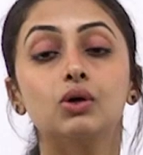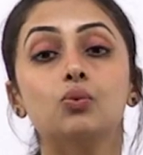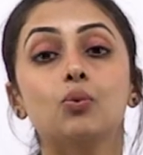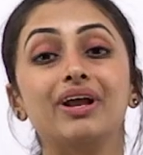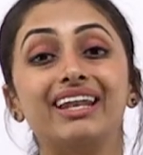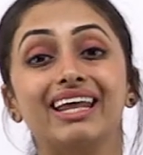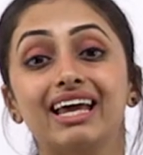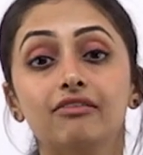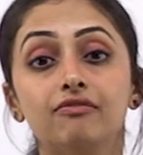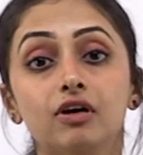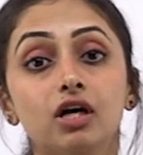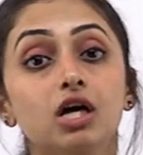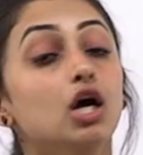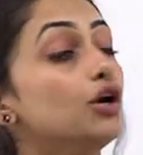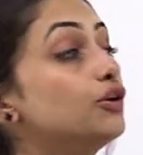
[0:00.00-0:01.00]

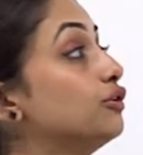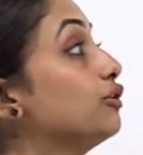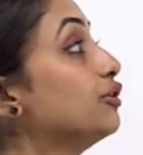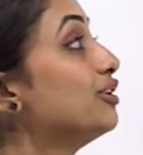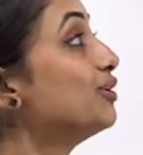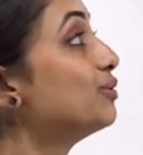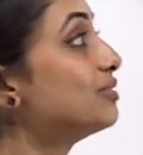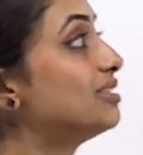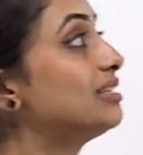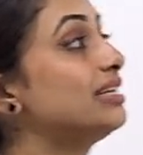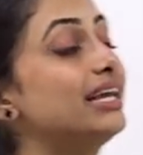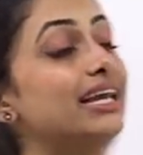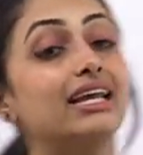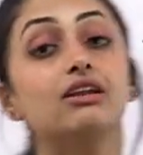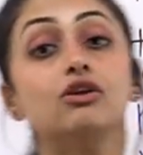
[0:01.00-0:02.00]
whenever you're using
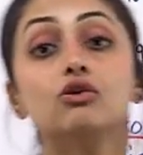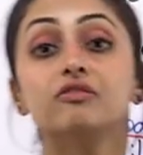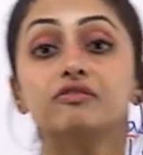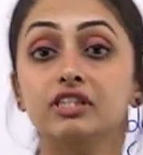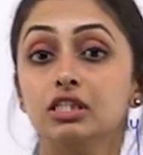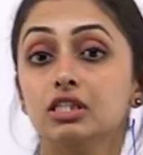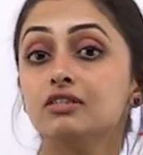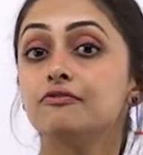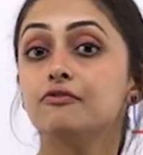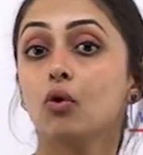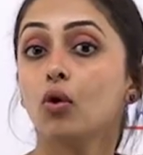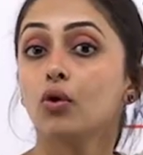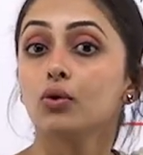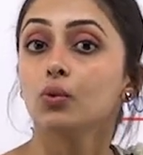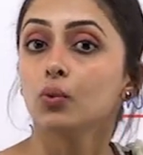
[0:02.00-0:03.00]
any of these
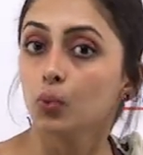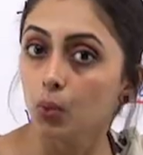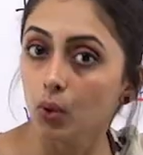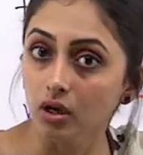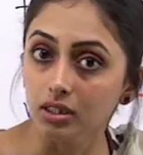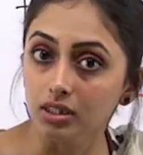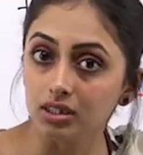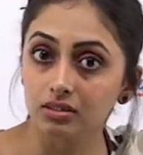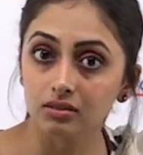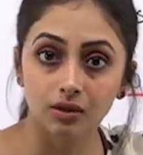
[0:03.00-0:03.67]
four words,